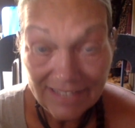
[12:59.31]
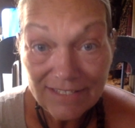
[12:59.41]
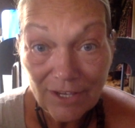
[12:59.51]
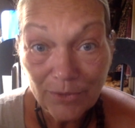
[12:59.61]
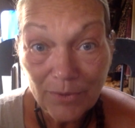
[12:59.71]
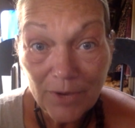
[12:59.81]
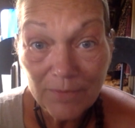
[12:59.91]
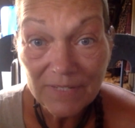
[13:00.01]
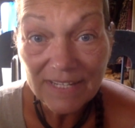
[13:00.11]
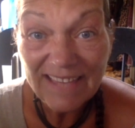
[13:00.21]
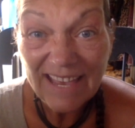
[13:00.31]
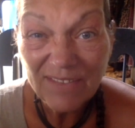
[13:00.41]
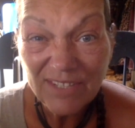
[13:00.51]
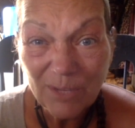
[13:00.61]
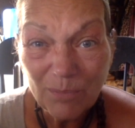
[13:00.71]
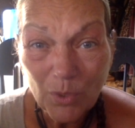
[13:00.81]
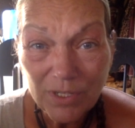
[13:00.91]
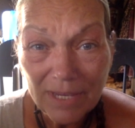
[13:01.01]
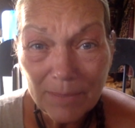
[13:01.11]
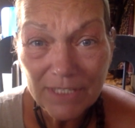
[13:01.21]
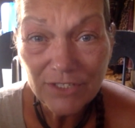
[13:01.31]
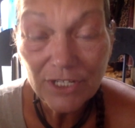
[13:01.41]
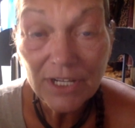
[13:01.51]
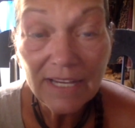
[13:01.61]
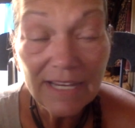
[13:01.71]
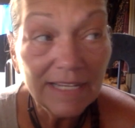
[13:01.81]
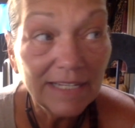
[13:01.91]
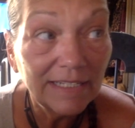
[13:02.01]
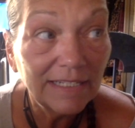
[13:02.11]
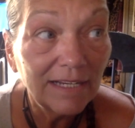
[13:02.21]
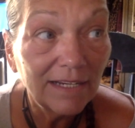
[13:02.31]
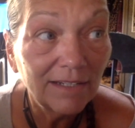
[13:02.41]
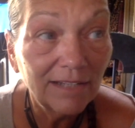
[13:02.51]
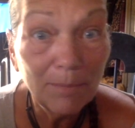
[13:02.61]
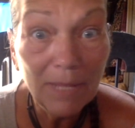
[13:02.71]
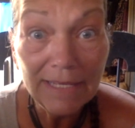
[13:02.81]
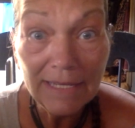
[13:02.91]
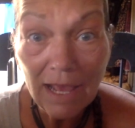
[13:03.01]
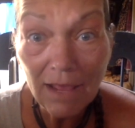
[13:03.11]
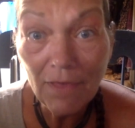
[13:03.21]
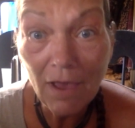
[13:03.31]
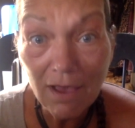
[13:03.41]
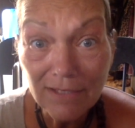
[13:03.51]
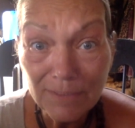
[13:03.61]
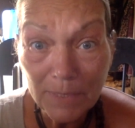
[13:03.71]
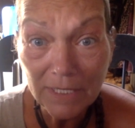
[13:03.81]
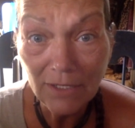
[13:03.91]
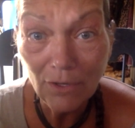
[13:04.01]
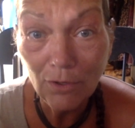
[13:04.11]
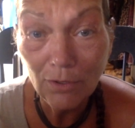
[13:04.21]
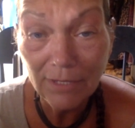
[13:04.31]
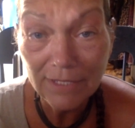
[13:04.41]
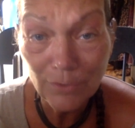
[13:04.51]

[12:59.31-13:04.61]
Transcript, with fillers: so hopefully they haven't done more damage. And uh, I'm like, get out of the hospital as